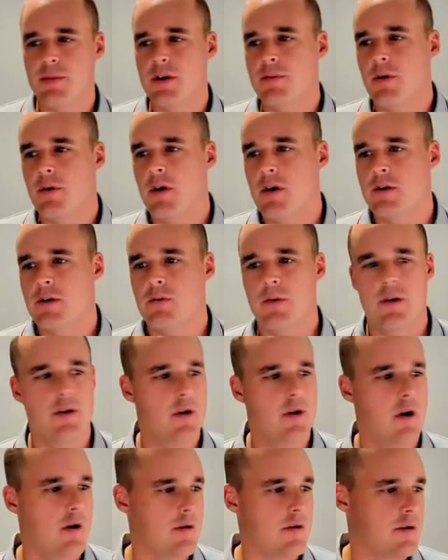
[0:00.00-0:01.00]
to minimize
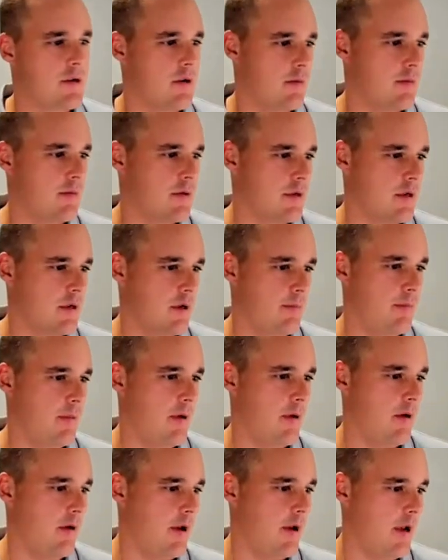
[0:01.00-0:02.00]
windows. So I'm just going to
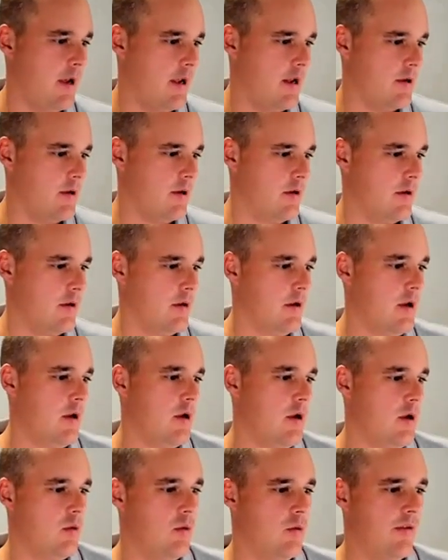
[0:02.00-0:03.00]
go ahead and
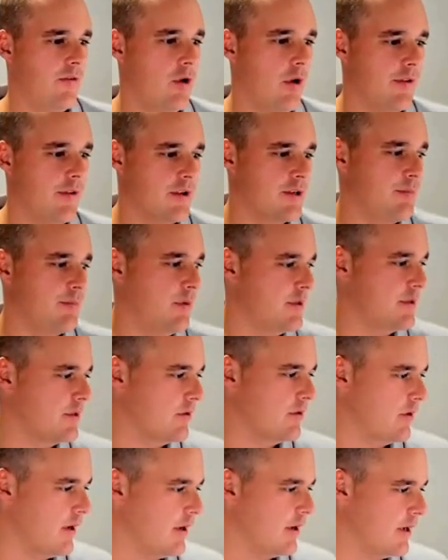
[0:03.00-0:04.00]
we've got the split
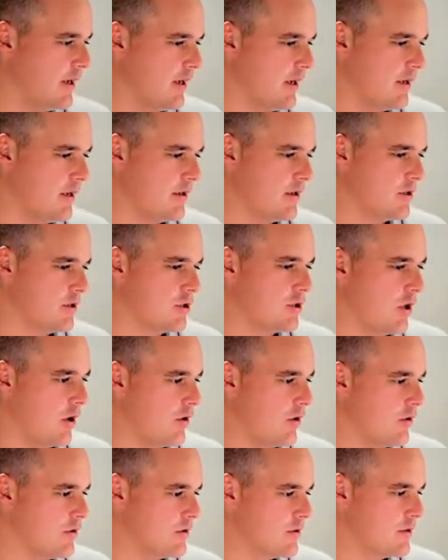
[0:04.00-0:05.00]
screen here that
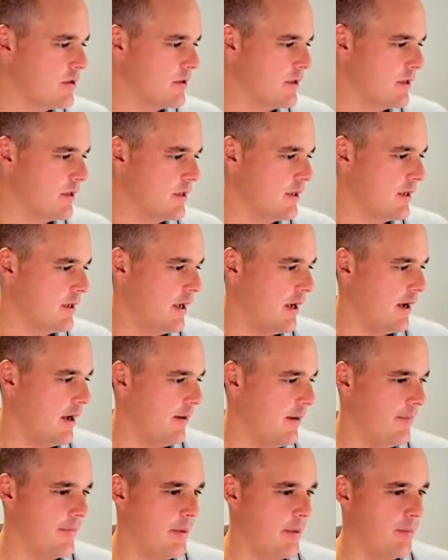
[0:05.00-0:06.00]
shows the
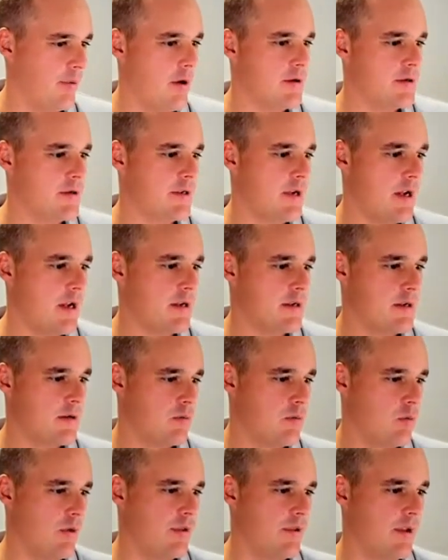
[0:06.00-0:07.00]

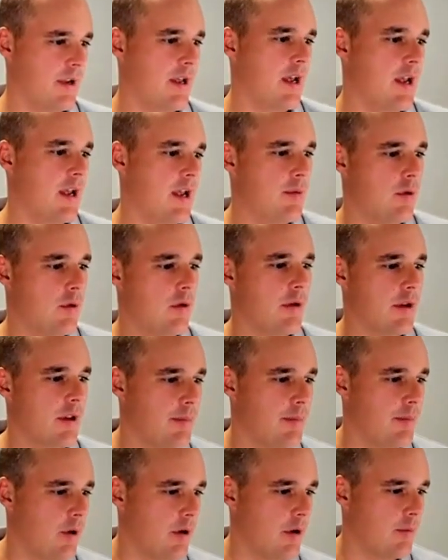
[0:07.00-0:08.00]
process with the keyboard in
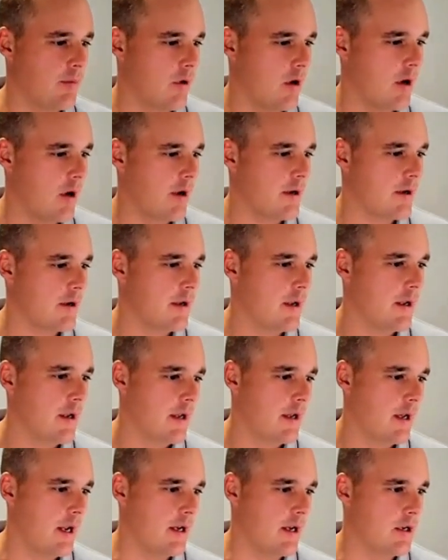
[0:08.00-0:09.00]
the bottom right,
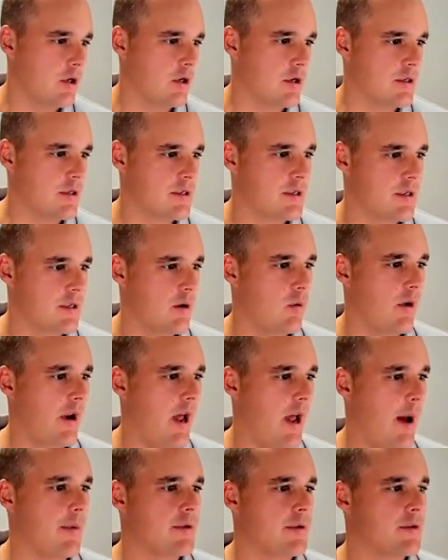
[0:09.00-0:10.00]
and you can see what
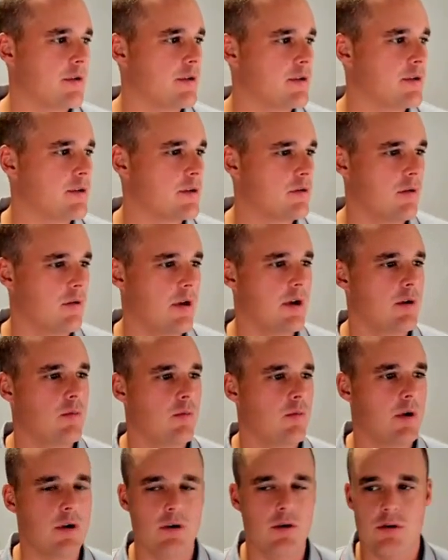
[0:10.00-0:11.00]
happens on the
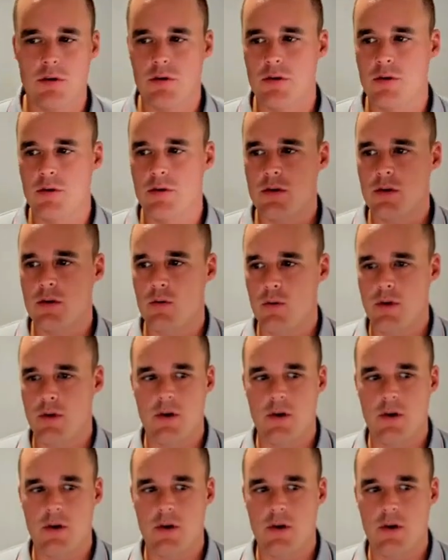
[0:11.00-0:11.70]
screen when you use the